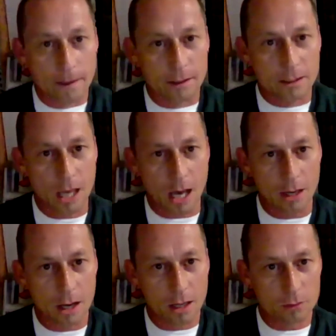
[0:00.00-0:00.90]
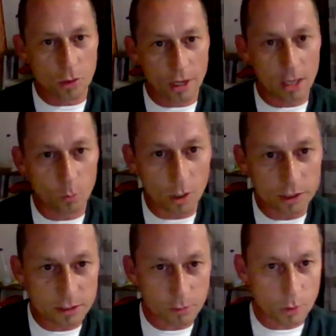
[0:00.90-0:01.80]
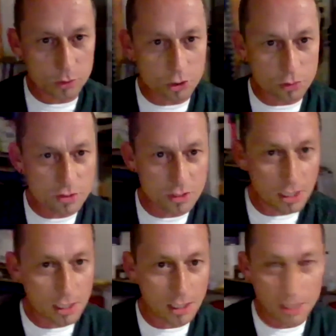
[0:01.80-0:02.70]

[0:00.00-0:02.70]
Cana Royal Water, what you see here.